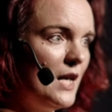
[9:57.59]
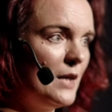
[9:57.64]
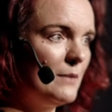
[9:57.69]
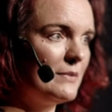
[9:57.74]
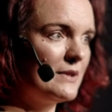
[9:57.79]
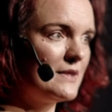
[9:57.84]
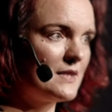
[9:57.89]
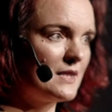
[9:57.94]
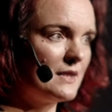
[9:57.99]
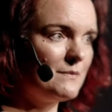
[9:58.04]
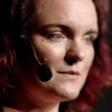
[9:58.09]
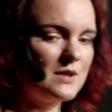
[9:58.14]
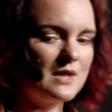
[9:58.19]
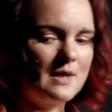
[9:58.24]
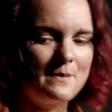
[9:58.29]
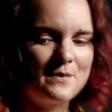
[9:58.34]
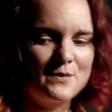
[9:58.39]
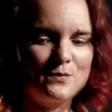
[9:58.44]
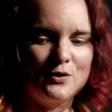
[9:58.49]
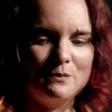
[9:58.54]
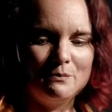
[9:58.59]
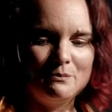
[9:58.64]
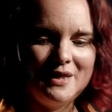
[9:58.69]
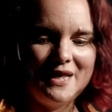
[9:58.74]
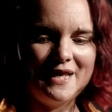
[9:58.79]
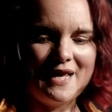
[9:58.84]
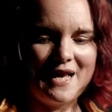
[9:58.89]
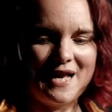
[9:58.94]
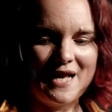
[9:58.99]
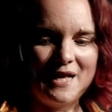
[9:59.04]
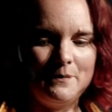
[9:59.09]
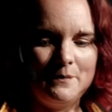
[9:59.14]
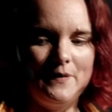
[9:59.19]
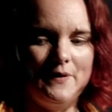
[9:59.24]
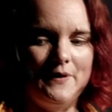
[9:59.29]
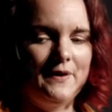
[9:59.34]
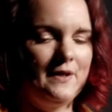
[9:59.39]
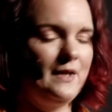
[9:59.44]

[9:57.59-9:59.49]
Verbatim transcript: but sometimes what may happen